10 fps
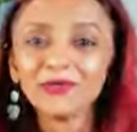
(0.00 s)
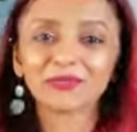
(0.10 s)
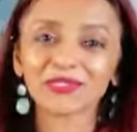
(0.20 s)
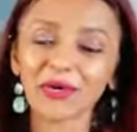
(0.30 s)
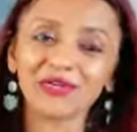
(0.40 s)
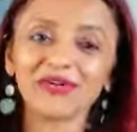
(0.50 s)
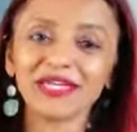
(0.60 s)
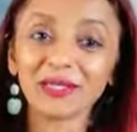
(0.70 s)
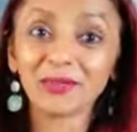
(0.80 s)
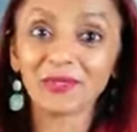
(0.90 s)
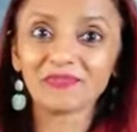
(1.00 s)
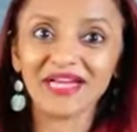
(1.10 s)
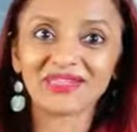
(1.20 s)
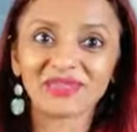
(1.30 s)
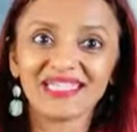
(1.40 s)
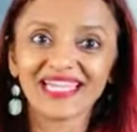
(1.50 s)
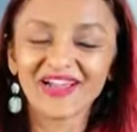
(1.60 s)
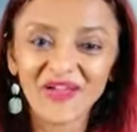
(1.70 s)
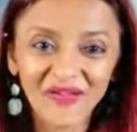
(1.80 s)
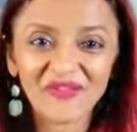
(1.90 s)
Oops, sorry, running low on battery
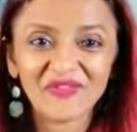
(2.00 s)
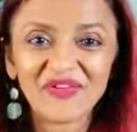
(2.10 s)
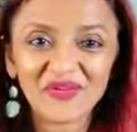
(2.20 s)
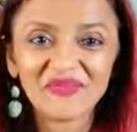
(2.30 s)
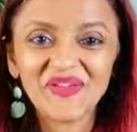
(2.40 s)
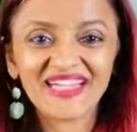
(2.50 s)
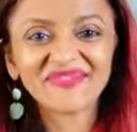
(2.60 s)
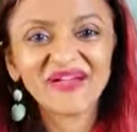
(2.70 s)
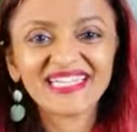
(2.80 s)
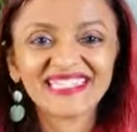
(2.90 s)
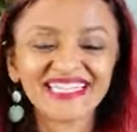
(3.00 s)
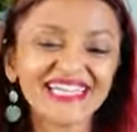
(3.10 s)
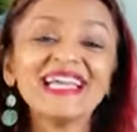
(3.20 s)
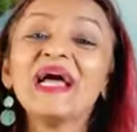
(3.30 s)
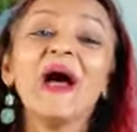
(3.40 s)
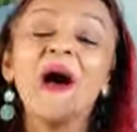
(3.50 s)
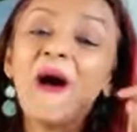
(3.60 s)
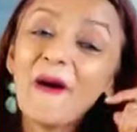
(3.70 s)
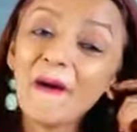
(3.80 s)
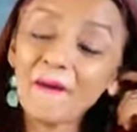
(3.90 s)
there. I've been going back to back today.
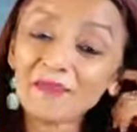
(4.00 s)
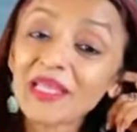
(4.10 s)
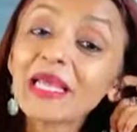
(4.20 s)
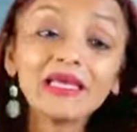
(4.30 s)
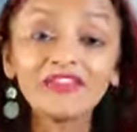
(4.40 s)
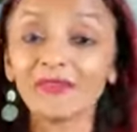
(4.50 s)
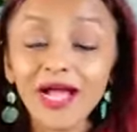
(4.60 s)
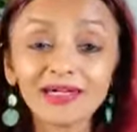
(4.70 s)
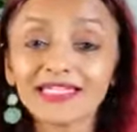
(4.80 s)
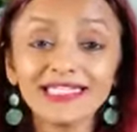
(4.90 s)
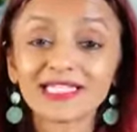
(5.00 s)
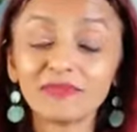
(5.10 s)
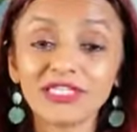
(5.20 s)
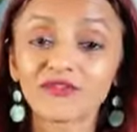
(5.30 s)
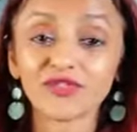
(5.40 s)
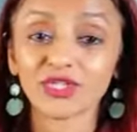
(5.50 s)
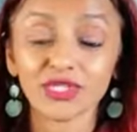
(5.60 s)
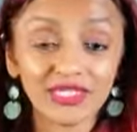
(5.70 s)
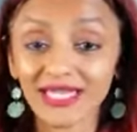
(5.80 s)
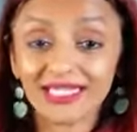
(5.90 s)
Um, if my uncle eats a piece of
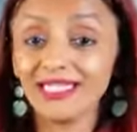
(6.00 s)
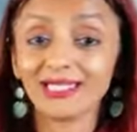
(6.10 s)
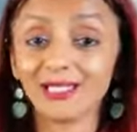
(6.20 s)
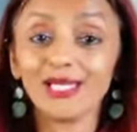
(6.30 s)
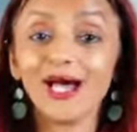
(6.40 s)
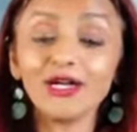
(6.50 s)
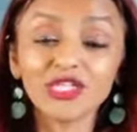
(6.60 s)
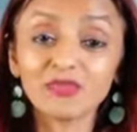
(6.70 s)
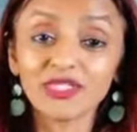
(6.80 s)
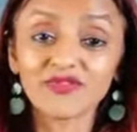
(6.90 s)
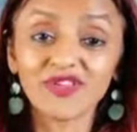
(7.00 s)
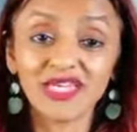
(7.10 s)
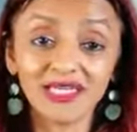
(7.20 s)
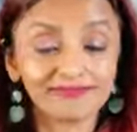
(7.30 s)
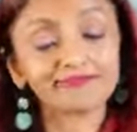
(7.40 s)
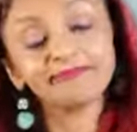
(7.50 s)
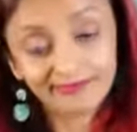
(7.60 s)
dessert, like he'll eat a large piece of cake,